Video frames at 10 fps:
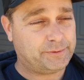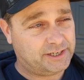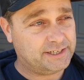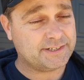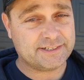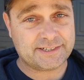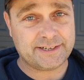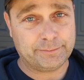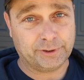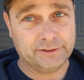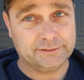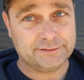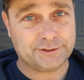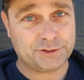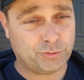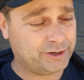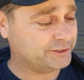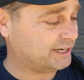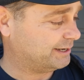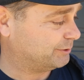I mean, it is December, so it's
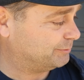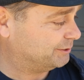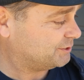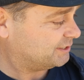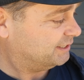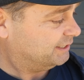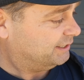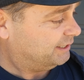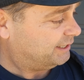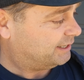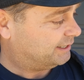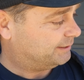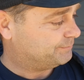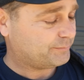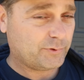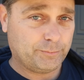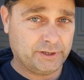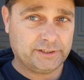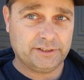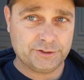winter time almost.
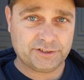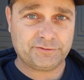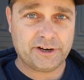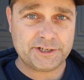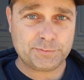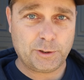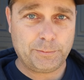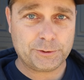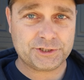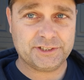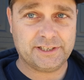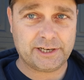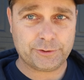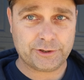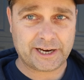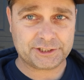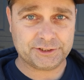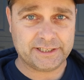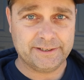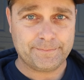But there's a very small portion of the day where you
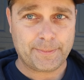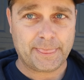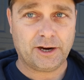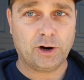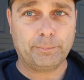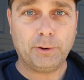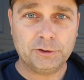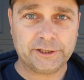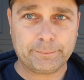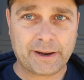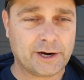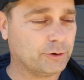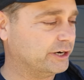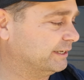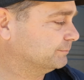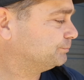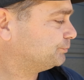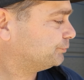actually are pulling power in.